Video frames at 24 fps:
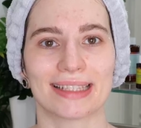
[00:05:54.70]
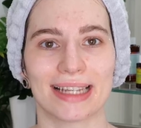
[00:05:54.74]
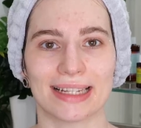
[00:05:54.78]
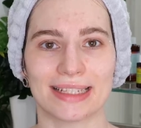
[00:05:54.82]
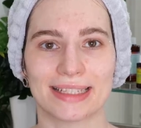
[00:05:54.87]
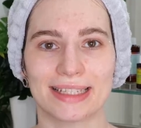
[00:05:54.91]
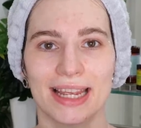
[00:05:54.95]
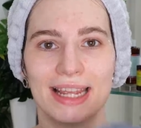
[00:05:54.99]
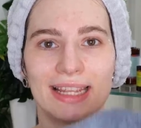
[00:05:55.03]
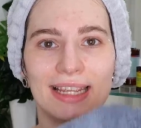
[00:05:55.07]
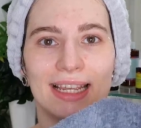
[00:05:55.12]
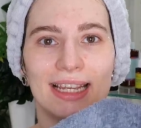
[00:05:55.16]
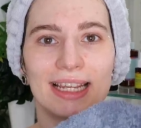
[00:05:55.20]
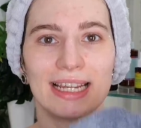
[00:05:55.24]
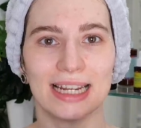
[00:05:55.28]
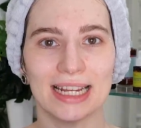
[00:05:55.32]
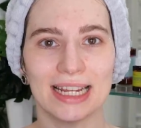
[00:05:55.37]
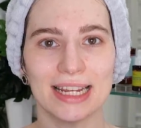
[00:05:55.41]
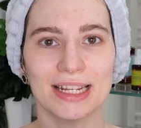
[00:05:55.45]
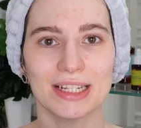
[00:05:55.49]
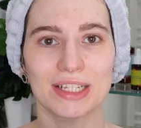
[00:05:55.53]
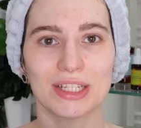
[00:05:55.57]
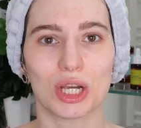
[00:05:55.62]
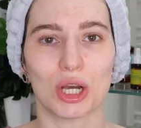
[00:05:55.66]
and take a
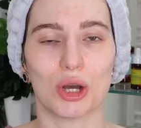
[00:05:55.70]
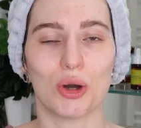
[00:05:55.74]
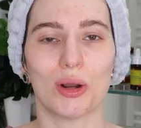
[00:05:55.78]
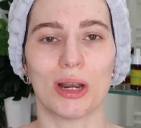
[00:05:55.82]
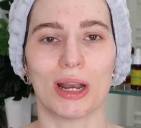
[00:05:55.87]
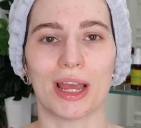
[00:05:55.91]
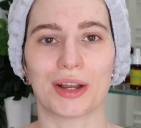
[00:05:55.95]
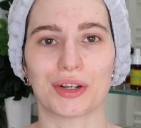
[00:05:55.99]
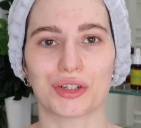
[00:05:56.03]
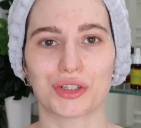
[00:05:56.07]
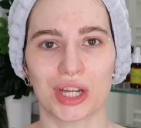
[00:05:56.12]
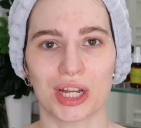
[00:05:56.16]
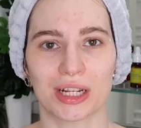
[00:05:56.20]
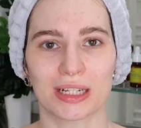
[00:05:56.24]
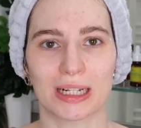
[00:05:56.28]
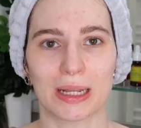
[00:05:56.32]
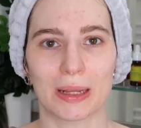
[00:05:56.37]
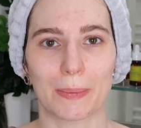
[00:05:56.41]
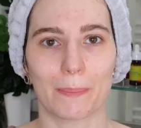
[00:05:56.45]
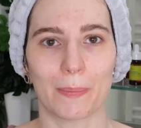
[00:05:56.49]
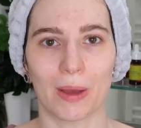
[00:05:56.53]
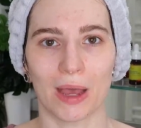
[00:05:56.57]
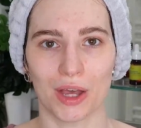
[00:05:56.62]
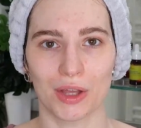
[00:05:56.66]
clean towel and
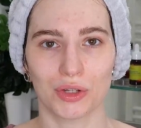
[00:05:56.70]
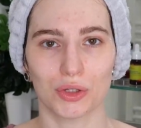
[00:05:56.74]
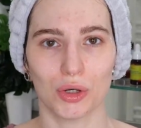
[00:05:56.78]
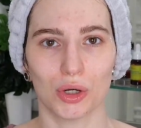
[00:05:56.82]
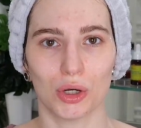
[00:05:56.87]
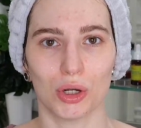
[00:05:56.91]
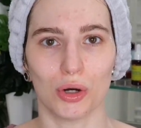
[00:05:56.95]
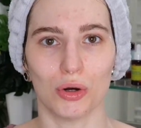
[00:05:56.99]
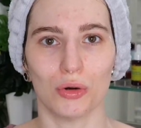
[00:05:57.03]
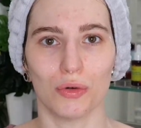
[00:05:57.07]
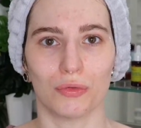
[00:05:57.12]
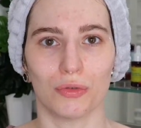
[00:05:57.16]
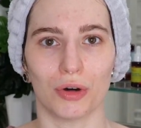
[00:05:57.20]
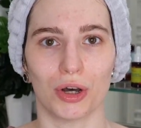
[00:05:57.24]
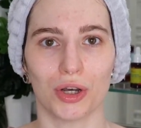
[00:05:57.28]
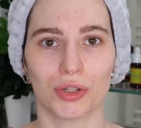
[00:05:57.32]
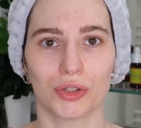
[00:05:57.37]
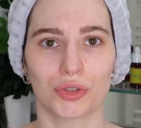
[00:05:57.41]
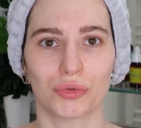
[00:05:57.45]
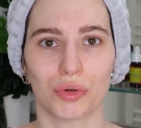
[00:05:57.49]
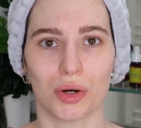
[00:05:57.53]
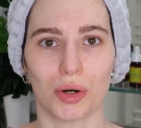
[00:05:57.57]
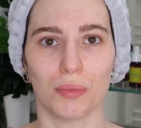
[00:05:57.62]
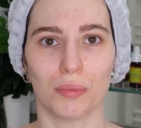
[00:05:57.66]
gently paddle over
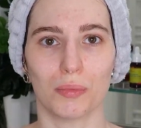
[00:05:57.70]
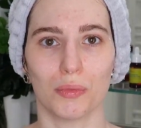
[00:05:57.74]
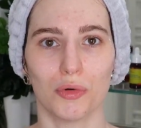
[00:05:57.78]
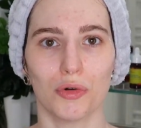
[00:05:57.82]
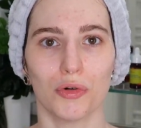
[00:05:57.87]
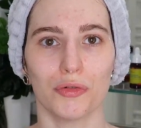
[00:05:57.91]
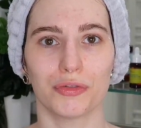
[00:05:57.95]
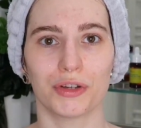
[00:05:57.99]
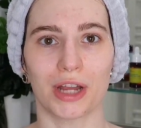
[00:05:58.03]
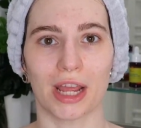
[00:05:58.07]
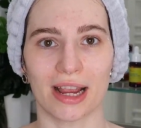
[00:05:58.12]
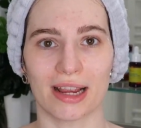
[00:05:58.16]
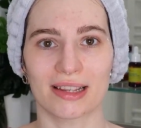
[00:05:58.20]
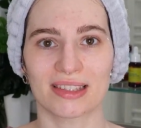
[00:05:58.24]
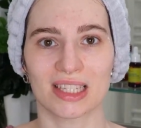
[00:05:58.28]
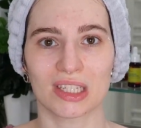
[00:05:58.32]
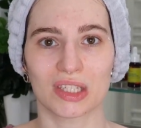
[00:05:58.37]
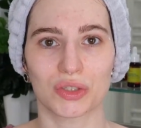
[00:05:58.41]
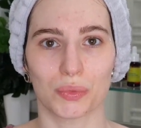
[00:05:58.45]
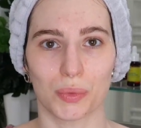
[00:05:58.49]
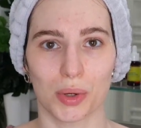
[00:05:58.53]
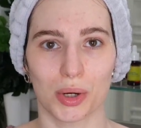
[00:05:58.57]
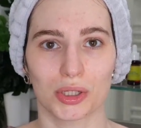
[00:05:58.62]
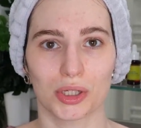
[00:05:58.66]
to remove the
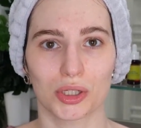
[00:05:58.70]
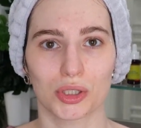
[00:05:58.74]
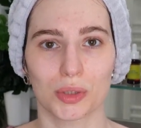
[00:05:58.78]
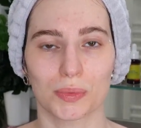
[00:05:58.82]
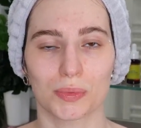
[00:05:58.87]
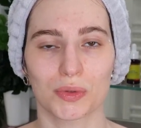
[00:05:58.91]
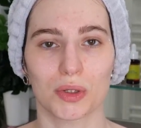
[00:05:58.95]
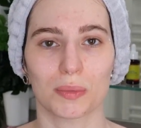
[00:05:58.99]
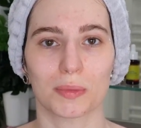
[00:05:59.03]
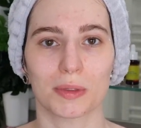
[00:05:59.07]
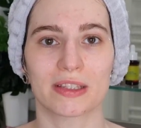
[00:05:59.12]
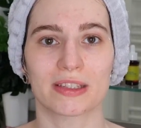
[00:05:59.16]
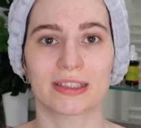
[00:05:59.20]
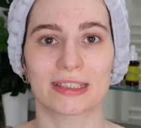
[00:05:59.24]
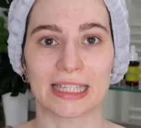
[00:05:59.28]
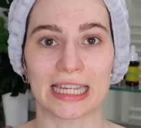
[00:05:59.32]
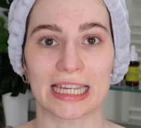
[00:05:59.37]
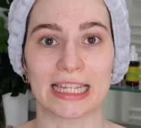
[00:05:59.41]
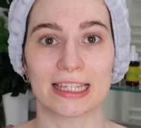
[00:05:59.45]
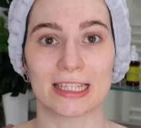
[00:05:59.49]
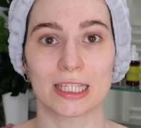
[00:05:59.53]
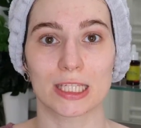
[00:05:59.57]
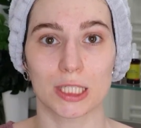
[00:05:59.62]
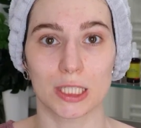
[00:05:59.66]
excess water drops from the
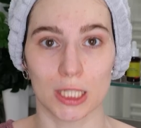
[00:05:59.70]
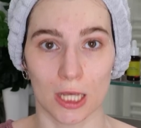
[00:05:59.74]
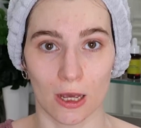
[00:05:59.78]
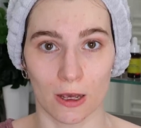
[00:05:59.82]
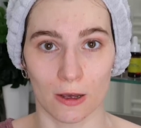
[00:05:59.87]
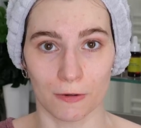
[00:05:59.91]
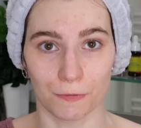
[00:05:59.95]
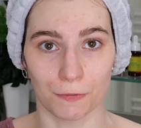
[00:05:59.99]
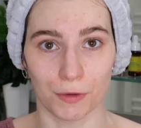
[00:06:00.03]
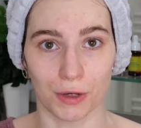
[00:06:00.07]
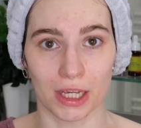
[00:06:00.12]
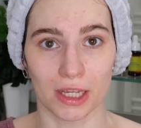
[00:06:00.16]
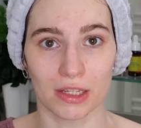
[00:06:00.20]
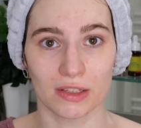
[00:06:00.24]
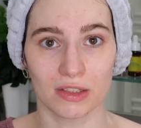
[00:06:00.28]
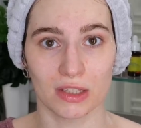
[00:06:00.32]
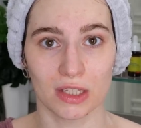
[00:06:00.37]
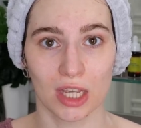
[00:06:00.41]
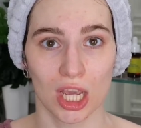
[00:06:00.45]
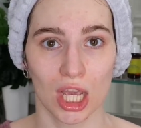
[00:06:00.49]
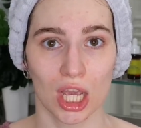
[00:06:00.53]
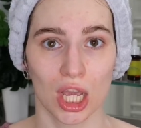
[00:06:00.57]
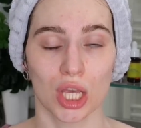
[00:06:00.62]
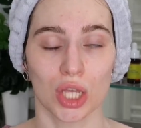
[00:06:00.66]
skin surface
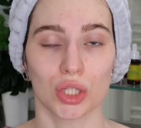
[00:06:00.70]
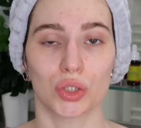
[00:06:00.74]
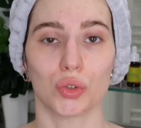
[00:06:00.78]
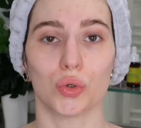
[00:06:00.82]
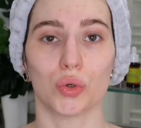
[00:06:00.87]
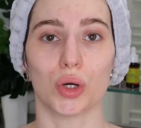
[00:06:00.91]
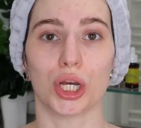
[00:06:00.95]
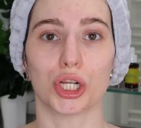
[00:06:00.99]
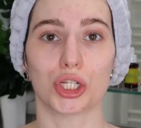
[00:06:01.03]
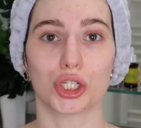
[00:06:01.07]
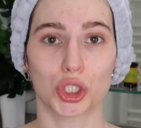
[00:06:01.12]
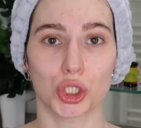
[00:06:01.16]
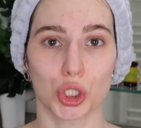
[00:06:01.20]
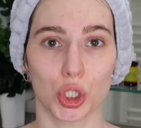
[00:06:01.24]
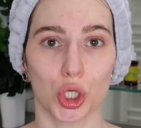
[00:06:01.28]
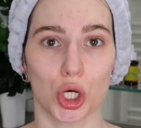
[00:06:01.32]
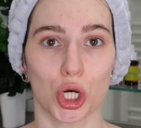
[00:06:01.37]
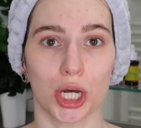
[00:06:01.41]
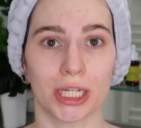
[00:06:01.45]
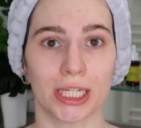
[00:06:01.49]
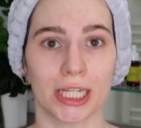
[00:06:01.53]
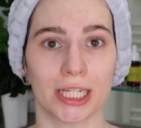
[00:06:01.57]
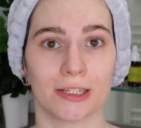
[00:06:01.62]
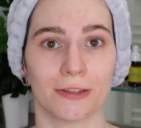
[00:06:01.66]
to
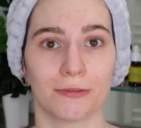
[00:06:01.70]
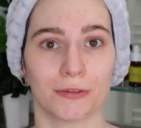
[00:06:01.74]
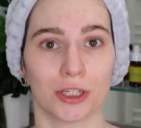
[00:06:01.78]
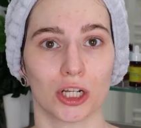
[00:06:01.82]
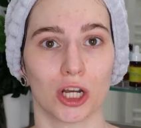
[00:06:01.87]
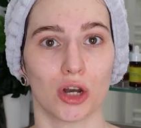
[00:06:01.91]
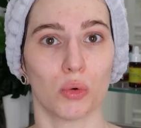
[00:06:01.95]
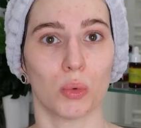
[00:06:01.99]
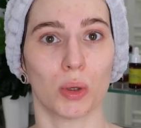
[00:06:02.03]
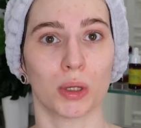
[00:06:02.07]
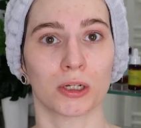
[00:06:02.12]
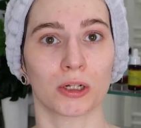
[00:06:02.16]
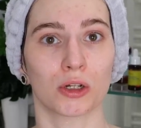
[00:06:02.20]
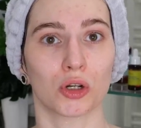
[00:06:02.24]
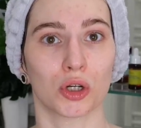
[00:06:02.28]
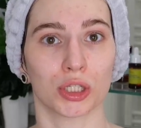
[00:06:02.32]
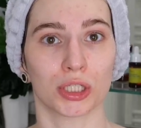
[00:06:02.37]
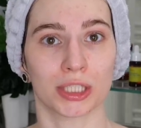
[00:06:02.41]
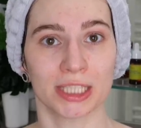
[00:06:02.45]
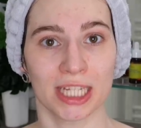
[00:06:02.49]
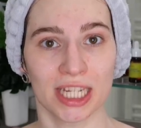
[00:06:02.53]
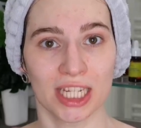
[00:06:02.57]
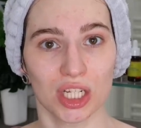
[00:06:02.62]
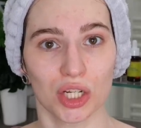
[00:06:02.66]
ensure that if you now want to
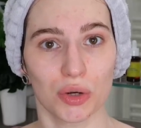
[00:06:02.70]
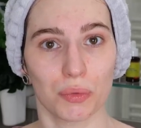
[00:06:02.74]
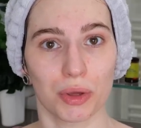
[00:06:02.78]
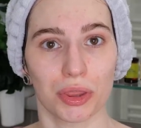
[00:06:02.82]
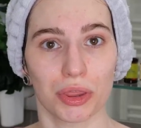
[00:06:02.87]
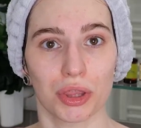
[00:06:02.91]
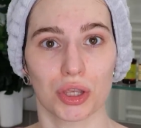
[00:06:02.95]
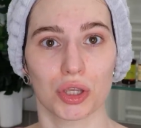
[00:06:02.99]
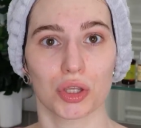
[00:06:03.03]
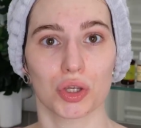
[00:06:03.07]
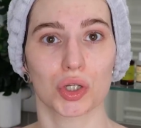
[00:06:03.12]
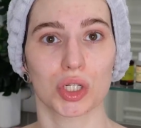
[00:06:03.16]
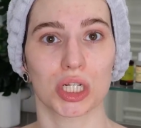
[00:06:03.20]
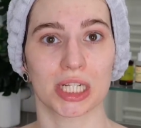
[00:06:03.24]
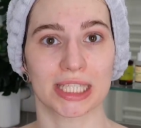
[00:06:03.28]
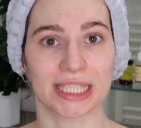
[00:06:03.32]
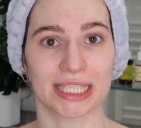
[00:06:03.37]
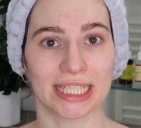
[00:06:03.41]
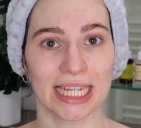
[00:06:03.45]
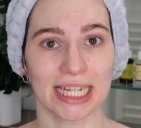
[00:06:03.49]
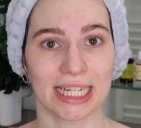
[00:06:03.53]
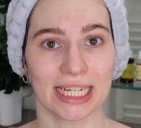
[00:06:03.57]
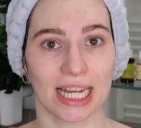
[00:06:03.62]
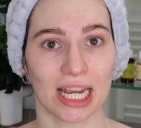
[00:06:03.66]
continue with your usual
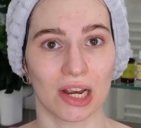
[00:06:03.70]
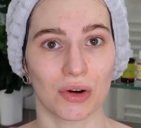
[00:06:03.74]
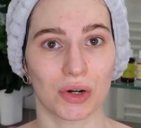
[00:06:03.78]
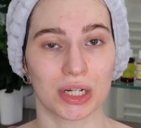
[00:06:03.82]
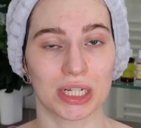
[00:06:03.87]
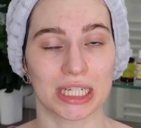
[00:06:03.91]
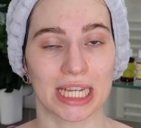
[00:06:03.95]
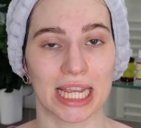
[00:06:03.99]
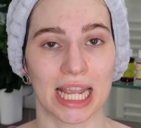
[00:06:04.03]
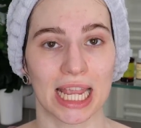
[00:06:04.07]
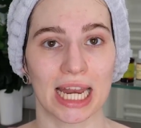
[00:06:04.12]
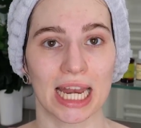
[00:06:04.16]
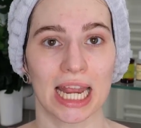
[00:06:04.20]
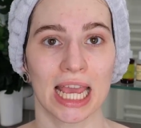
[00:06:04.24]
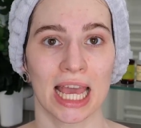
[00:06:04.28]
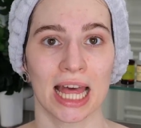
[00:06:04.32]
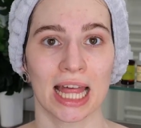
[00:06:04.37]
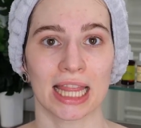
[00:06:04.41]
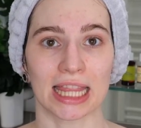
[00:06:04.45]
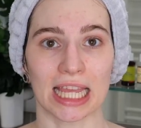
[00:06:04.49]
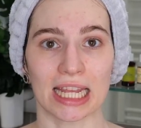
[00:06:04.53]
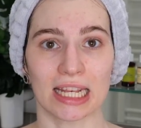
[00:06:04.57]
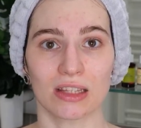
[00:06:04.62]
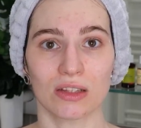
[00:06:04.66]
skincare routine,
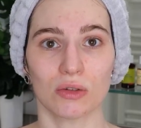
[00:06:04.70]
that